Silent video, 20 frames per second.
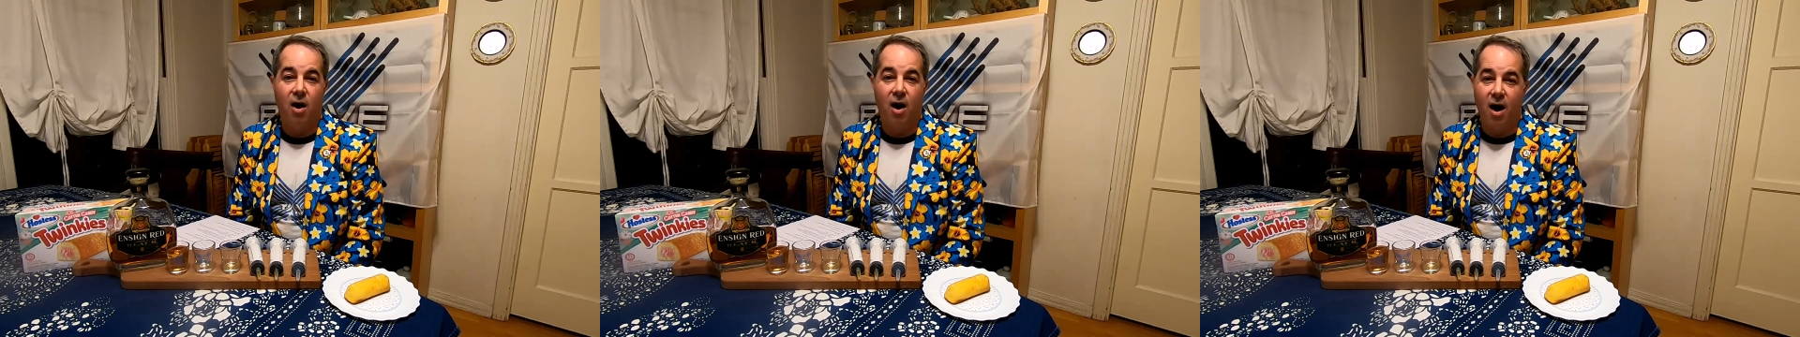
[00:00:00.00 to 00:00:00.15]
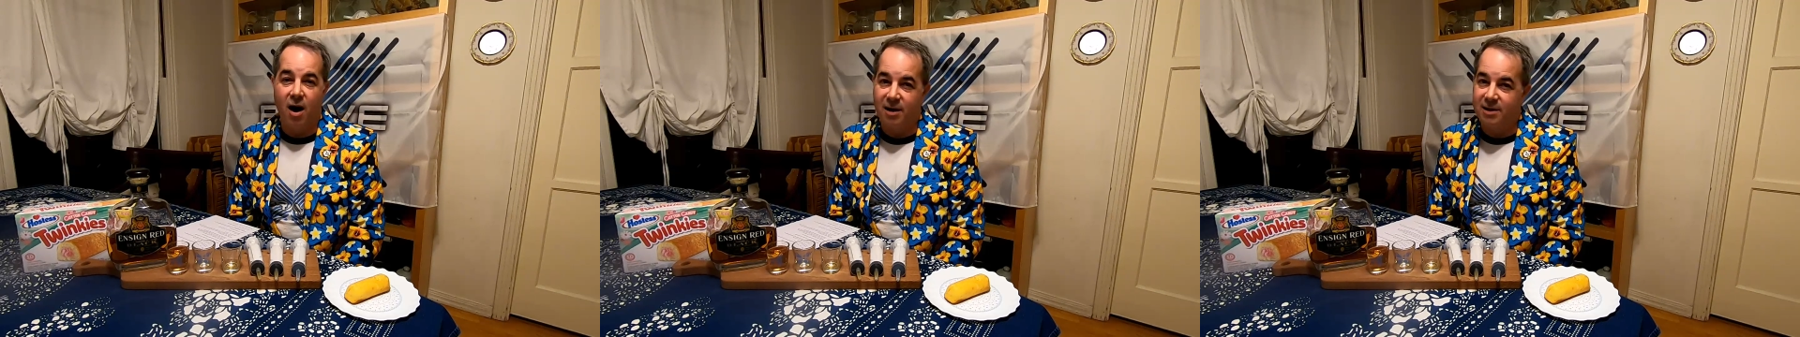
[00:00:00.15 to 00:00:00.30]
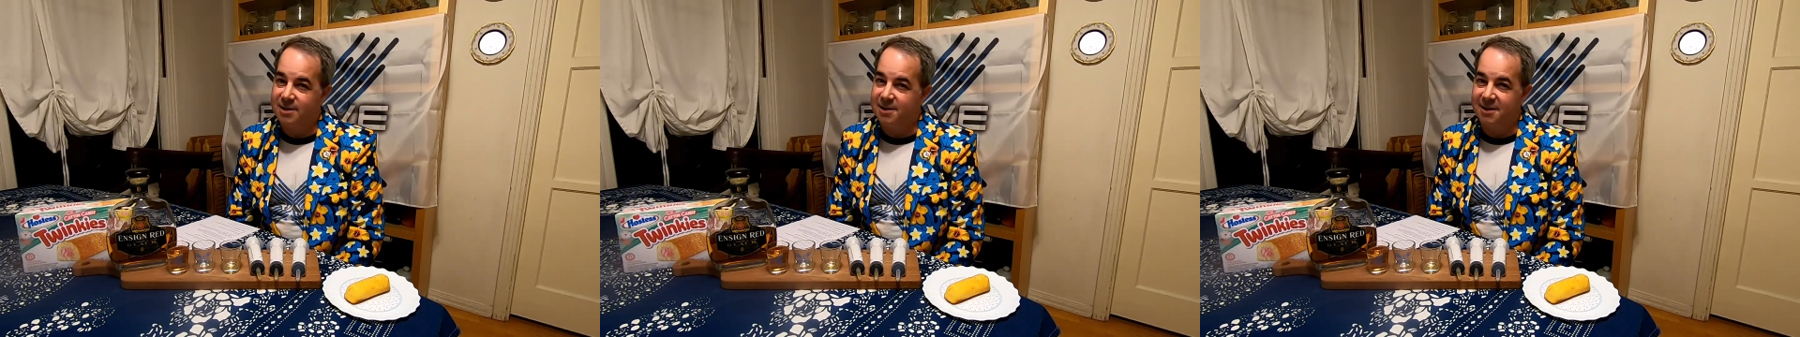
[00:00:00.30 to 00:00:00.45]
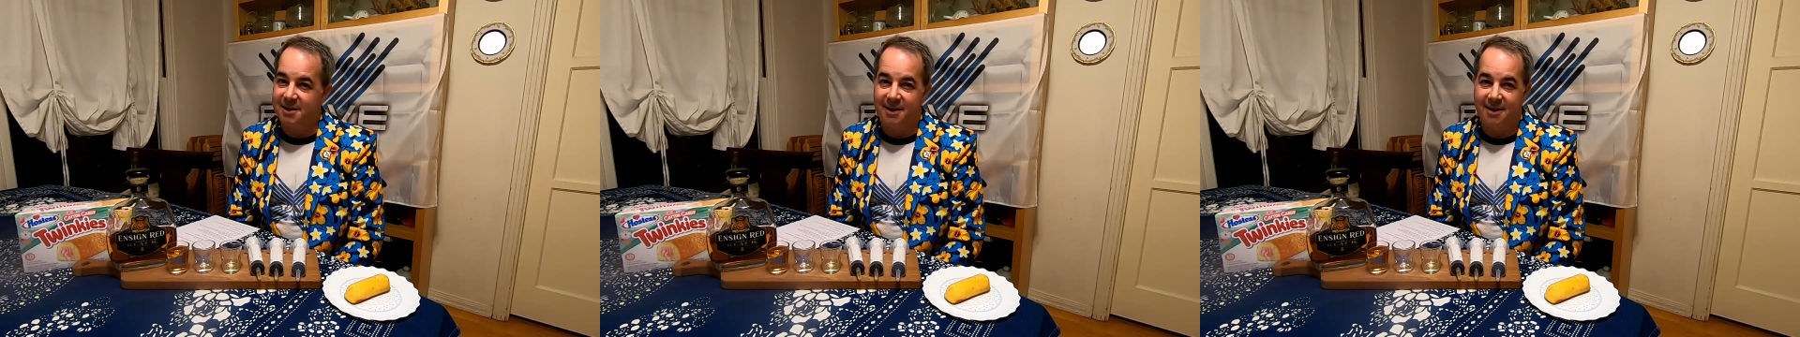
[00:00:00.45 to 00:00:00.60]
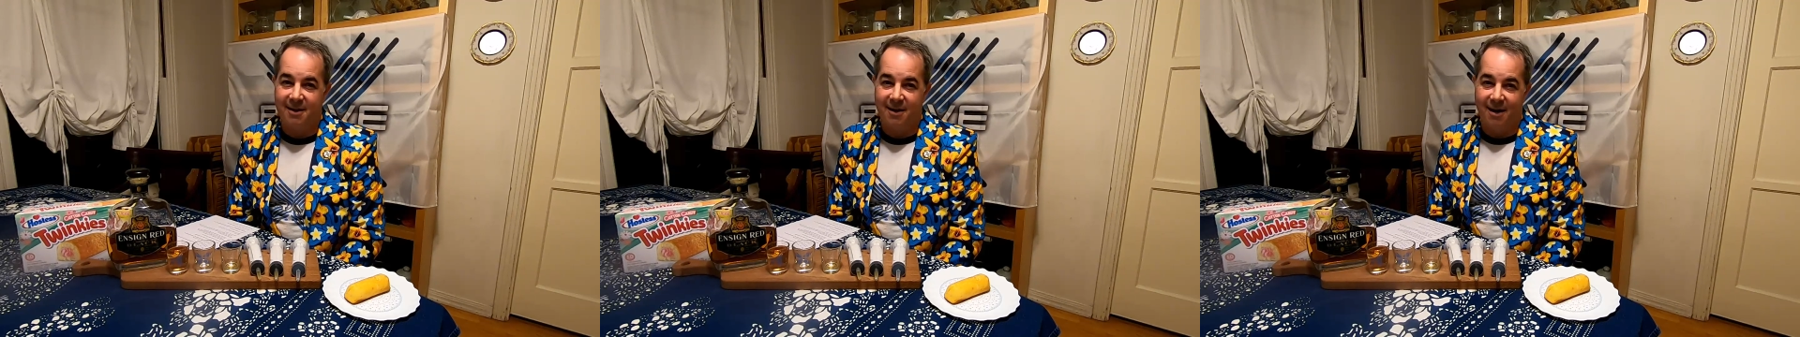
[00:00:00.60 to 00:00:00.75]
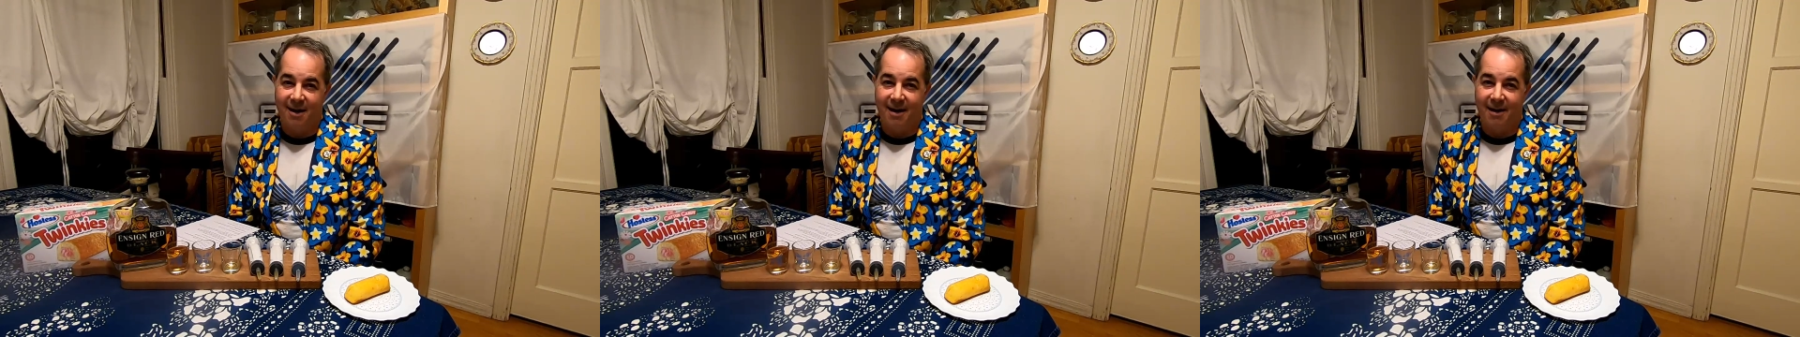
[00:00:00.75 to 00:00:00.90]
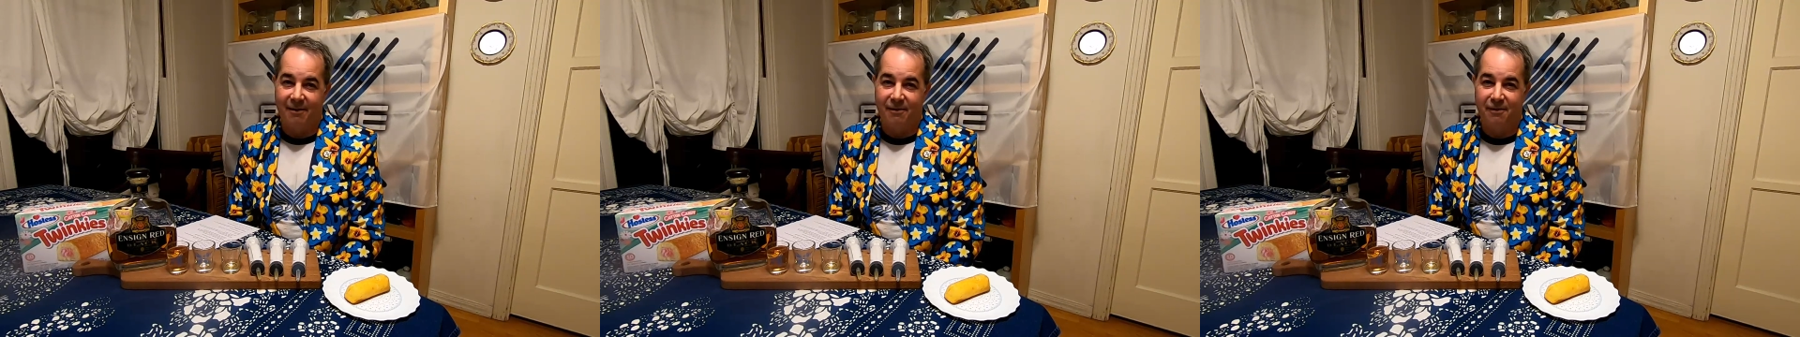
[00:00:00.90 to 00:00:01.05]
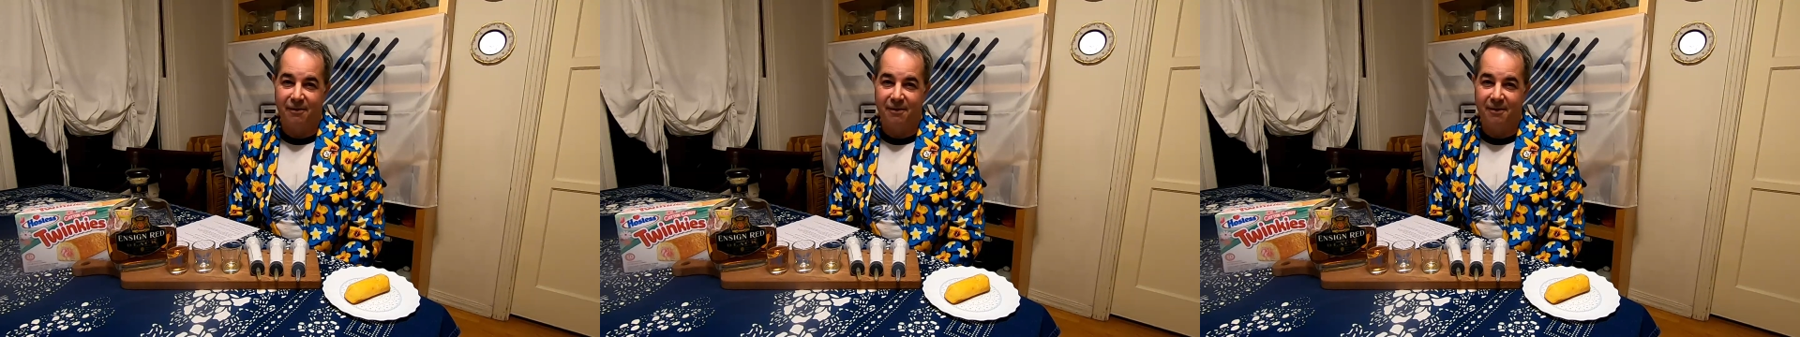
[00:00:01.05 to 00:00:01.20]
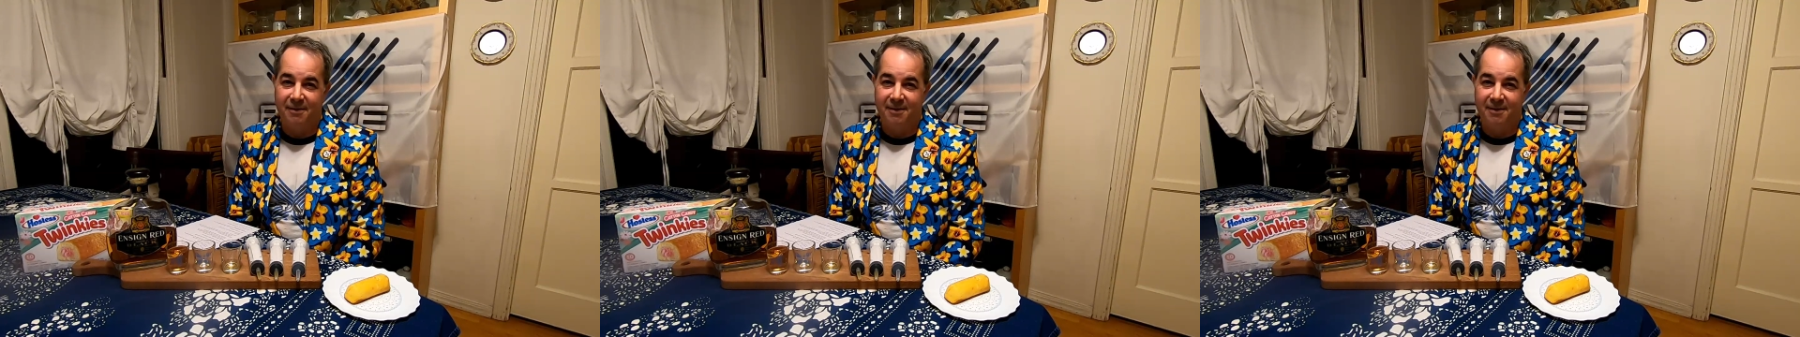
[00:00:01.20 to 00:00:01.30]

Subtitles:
auctioning off